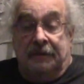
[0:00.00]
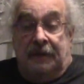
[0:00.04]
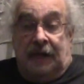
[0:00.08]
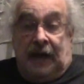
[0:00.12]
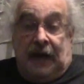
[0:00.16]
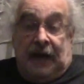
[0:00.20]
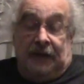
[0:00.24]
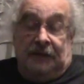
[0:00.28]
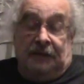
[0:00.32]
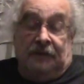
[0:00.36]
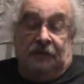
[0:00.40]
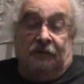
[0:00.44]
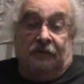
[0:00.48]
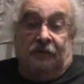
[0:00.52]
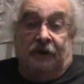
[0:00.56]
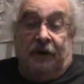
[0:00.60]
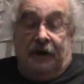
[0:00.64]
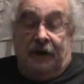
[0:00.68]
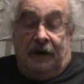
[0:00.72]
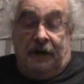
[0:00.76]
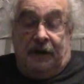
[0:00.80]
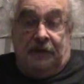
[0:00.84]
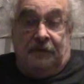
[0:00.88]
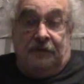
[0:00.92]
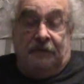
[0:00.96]
And there
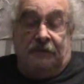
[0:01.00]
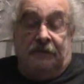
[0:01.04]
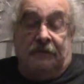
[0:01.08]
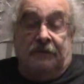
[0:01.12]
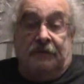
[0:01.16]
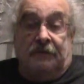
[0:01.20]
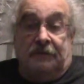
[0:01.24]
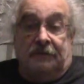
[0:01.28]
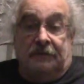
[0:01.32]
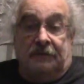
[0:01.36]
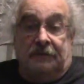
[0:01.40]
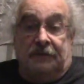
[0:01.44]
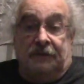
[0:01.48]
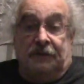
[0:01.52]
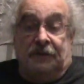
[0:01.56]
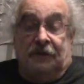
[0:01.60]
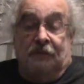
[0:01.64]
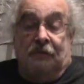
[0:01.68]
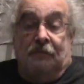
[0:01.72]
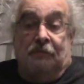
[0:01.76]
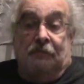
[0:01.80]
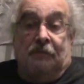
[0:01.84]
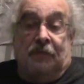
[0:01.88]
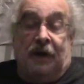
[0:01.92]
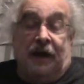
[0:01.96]
are other, you
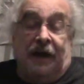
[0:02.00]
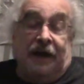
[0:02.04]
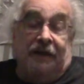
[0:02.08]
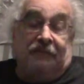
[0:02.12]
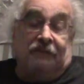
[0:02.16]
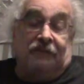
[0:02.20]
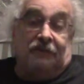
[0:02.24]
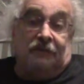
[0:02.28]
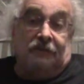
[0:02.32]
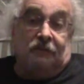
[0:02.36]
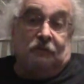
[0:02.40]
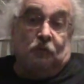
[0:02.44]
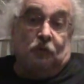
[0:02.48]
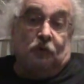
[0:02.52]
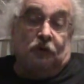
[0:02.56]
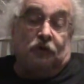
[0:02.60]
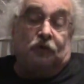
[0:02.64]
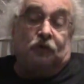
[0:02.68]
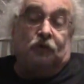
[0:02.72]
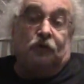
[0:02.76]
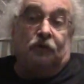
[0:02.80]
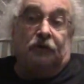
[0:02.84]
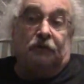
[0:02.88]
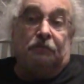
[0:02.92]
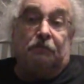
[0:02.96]
know, I have one
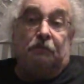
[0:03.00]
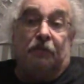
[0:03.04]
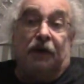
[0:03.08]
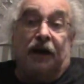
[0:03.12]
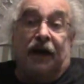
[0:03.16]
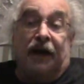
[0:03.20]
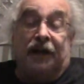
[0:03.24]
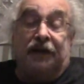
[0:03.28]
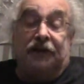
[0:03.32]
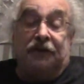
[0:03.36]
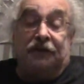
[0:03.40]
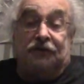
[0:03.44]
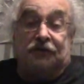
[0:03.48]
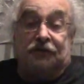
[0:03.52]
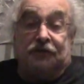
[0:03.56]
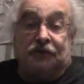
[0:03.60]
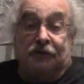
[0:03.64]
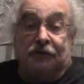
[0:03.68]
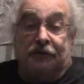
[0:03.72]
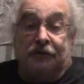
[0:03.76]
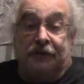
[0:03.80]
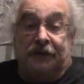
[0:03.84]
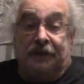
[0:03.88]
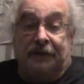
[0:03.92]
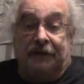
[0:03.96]
called My
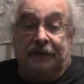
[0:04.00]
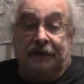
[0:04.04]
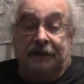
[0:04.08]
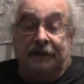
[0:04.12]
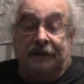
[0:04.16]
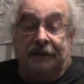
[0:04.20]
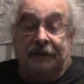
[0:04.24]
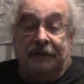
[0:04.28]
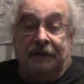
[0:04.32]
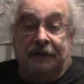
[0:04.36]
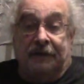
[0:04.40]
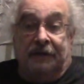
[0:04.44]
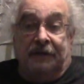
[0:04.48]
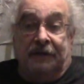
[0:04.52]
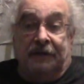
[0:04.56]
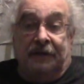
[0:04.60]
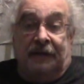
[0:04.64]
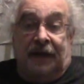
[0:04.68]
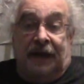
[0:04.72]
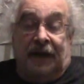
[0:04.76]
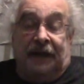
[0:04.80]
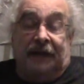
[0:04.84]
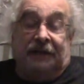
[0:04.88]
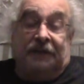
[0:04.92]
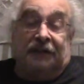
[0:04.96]
Attorney,
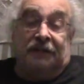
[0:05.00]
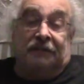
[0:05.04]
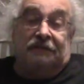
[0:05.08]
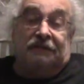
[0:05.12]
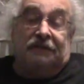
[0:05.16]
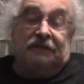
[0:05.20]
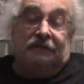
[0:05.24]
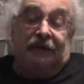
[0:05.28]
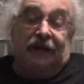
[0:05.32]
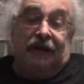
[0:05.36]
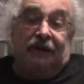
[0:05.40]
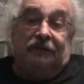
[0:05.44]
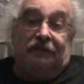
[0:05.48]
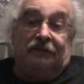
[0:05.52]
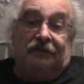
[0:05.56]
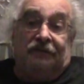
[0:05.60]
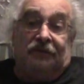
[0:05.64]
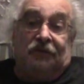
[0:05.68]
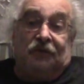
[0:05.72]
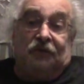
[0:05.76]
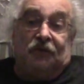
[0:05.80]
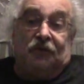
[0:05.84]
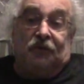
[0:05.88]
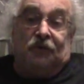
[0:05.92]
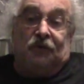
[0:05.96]
and it gives about
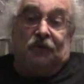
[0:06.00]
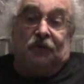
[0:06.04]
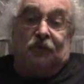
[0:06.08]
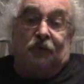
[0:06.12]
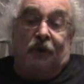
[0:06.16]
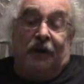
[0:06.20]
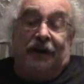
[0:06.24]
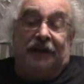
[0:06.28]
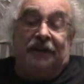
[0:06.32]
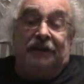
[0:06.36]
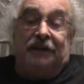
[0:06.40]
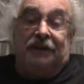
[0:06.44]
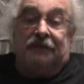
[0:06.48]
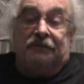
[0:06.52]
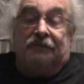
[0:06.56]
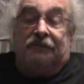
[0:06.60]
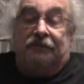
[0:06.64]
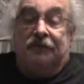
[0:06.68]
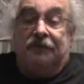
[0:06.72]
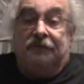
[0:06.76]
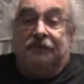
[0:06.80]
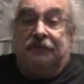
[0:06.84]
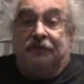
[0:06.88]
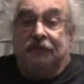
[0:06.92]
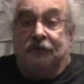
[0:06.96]
20
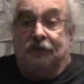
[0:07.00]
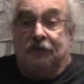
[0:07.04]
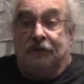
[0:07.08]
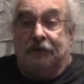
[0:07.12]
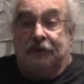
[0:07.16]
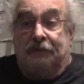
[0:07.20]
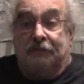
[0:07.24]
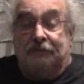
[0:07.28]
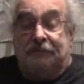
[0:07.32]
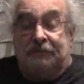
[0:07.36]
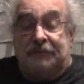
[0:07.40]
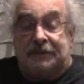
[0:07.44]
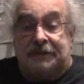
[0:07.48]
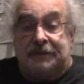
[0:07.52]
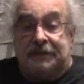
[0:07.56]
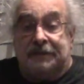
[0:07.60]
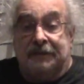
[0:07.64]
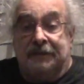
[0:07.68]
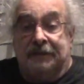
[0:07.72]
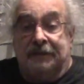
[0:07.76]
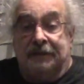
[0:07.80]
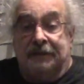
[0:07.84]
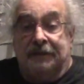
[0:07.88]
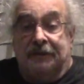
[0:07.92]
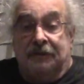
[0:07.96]
different forms,
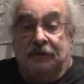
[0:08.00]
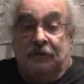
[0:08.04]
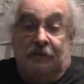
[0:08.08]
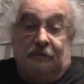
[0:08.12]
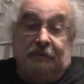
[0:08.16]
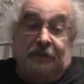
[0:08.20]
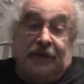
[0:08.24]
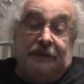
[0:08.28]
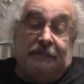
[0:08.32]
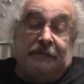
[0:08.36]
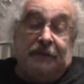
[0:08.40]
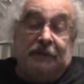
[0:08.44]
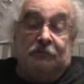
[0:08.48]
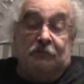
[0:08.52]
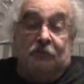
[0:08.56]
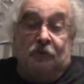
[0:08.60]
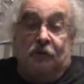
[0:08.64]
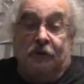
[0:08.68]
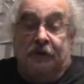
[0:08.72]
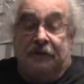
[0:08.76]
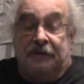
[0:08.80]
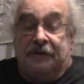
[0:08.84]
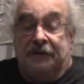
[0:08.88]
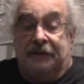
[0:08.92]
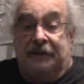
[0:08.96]
or maybe
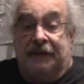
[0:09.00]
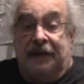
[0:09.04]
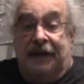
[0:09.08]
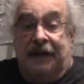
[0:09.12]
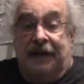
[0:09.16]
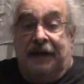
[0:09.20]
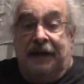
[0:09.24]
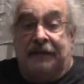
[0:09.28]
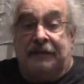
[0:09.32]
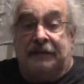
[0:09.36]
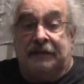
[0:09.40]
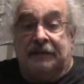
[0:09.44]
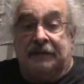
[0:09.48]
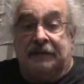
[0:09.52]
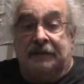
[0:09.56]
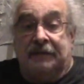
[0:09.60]
more than that,